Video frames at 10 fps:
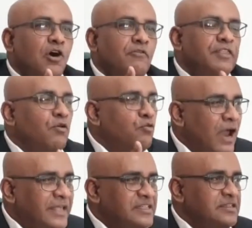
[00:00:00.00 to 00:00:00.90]
of the
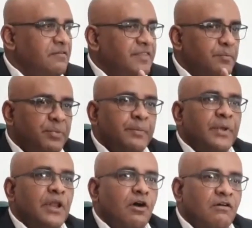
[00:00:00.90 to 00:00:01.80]
rights of the
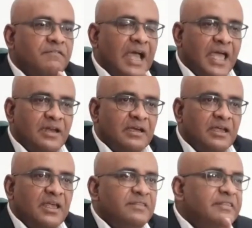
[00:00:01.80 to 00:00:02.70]
people of
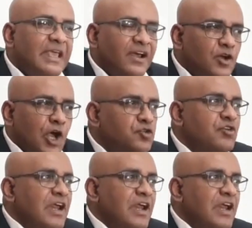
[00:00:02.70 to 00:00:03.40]
Guyana. They're not